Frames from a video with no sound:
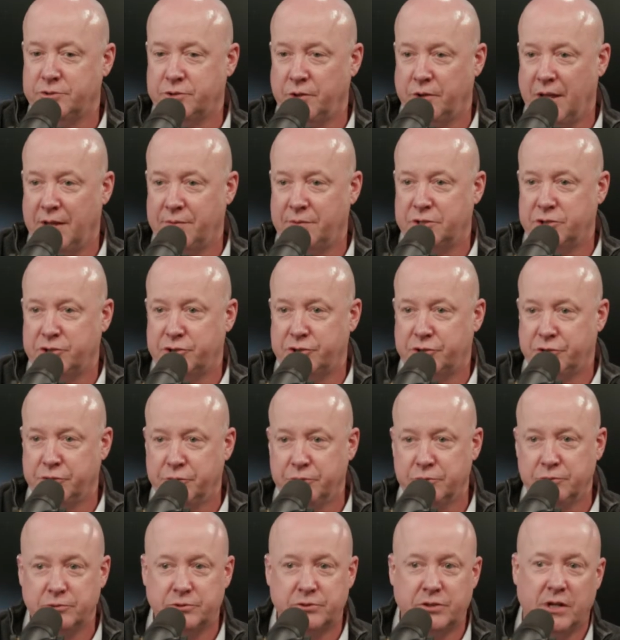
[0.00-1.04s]
So you had the
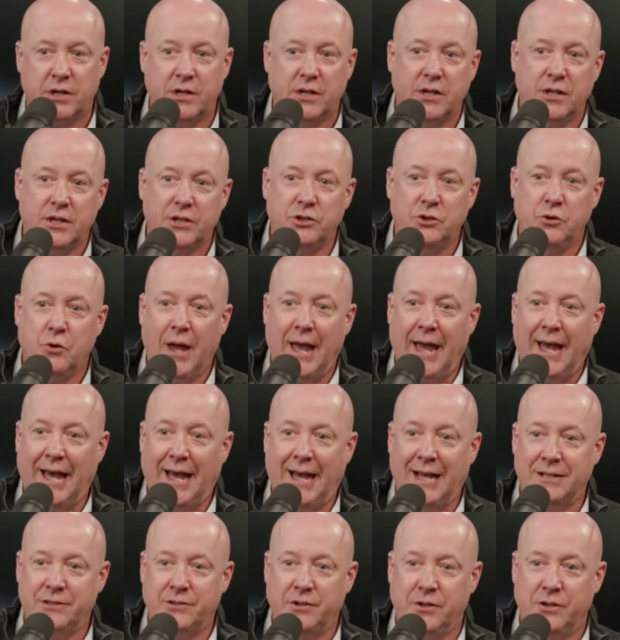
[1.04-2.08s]
shoes, you
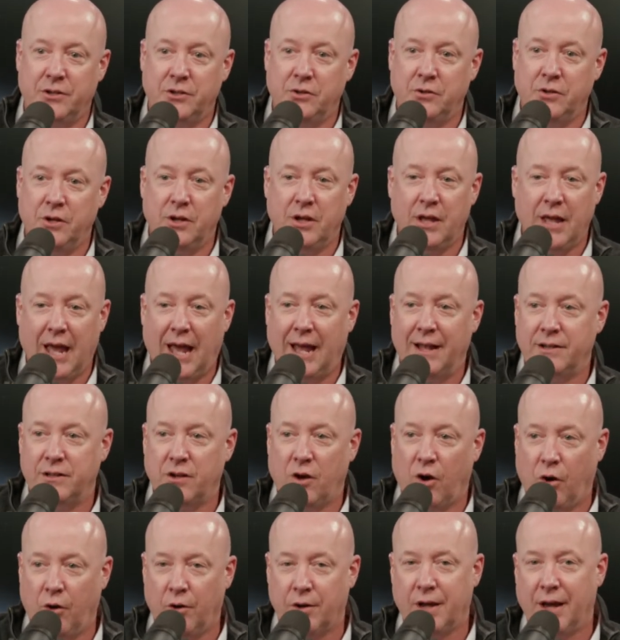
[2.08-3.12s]
had uh, you had
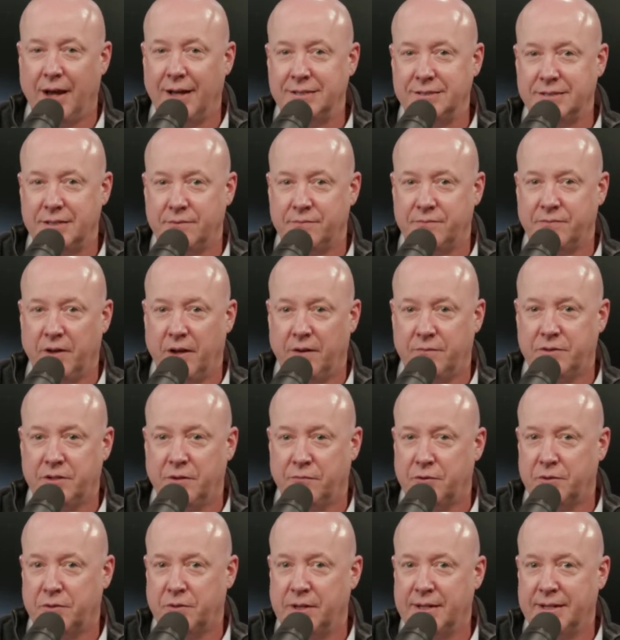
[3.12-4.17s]
all kinds of, of
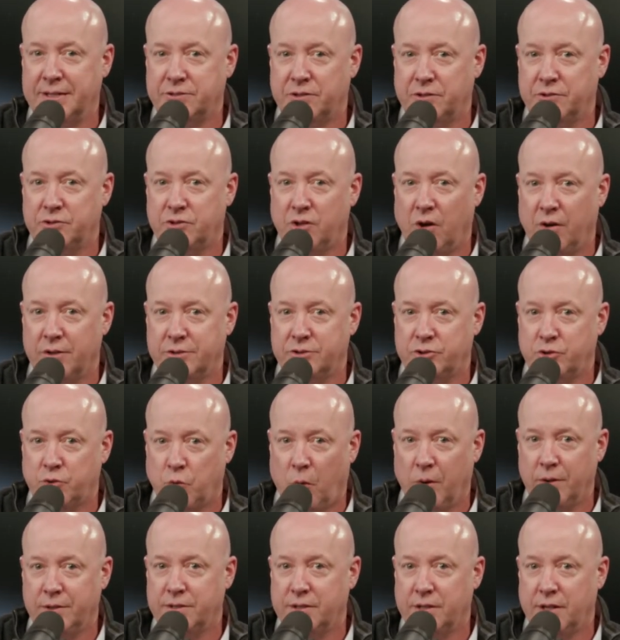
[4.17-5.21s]
different things on, on
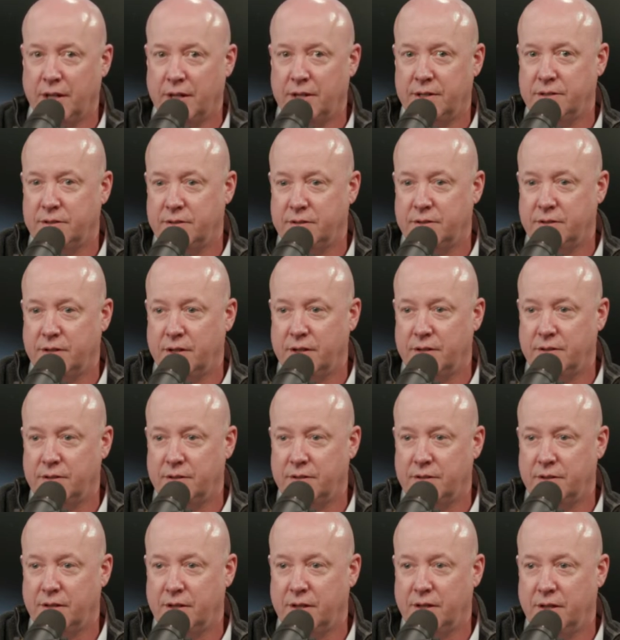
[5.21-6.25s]
Jordan and
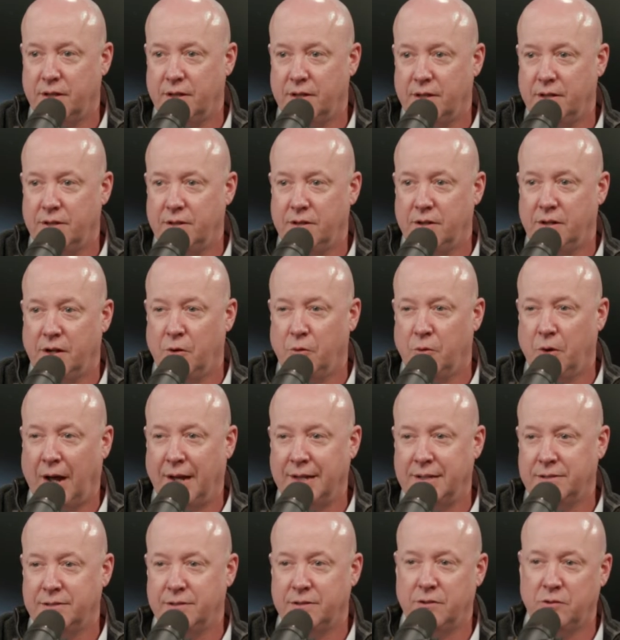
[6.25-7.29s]
and uh, you know
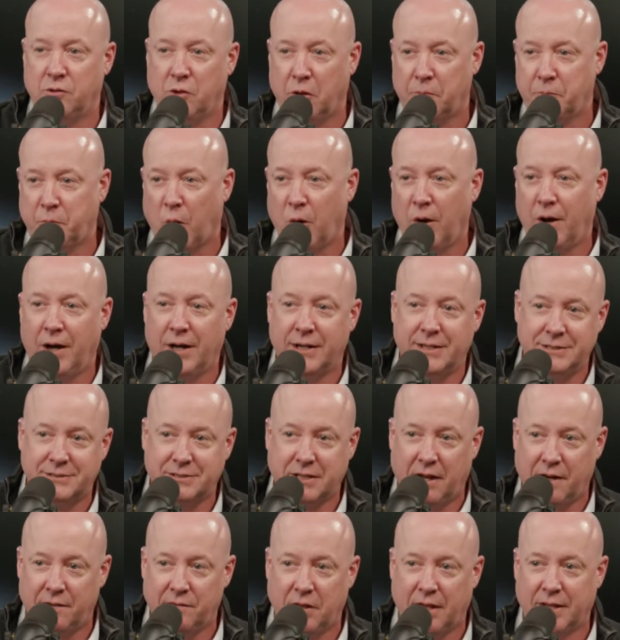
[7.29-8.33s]
I LeBron is
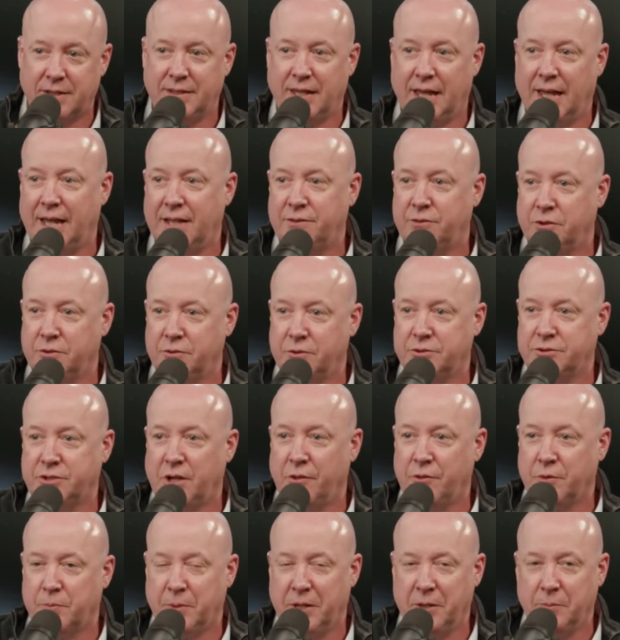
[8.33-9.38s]
kind of like that. There, there's
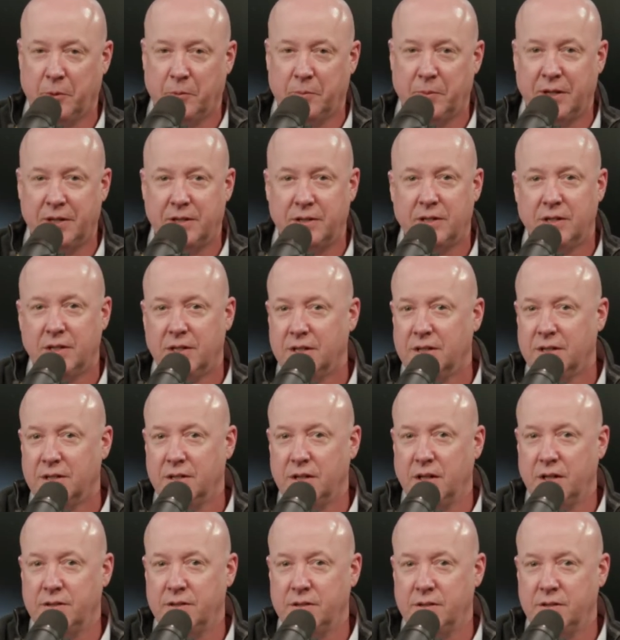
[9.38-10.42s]
other people, but
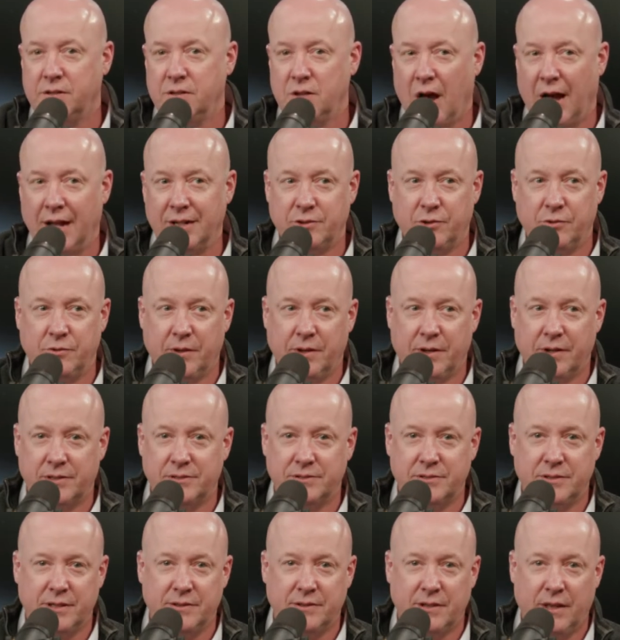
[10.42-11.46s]
uh, not to the
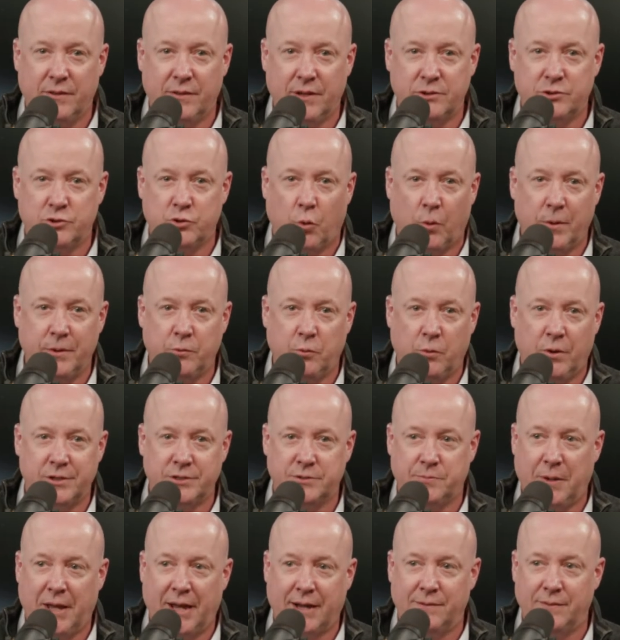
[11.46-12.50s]
extent that, that Jordan
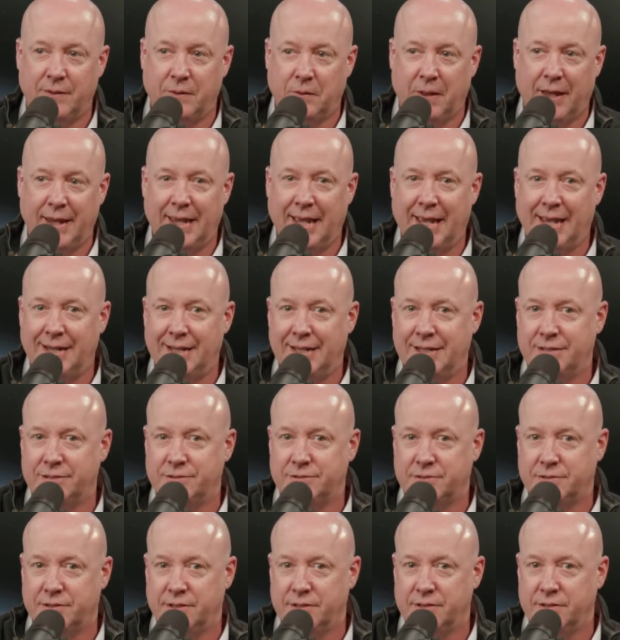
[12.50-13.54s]
was back in the late
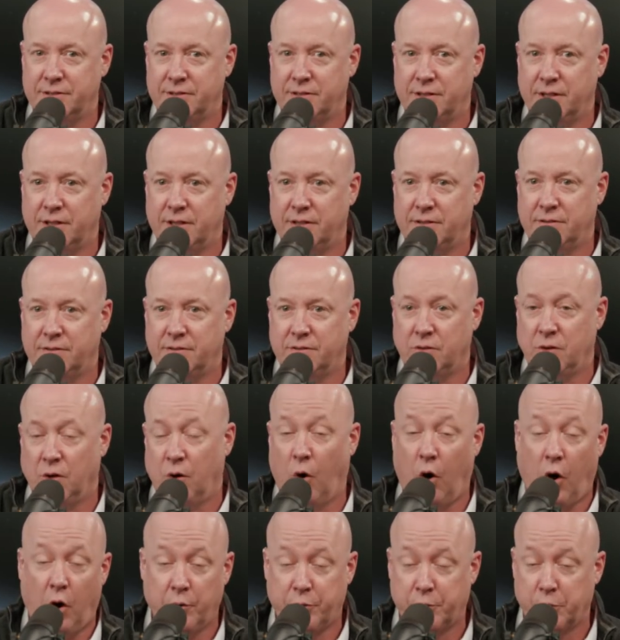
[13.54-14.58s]
'80s and and all